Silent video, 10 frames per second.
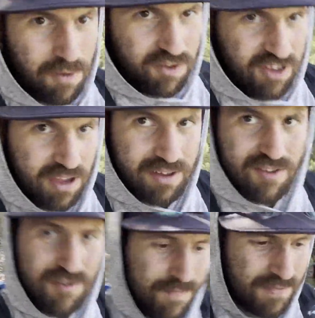
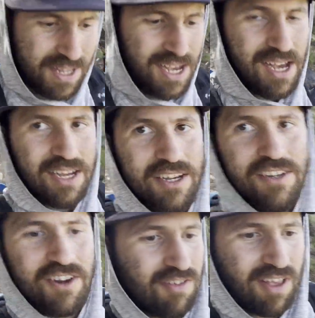6,
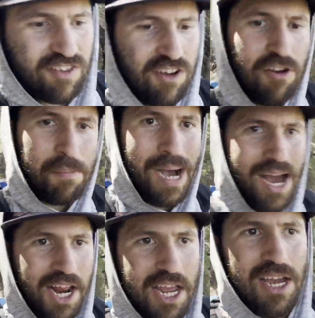just listen to your
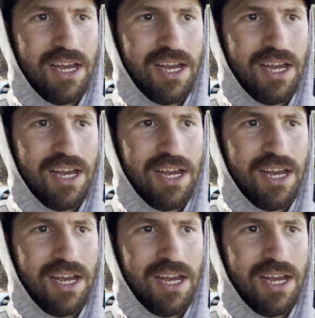body.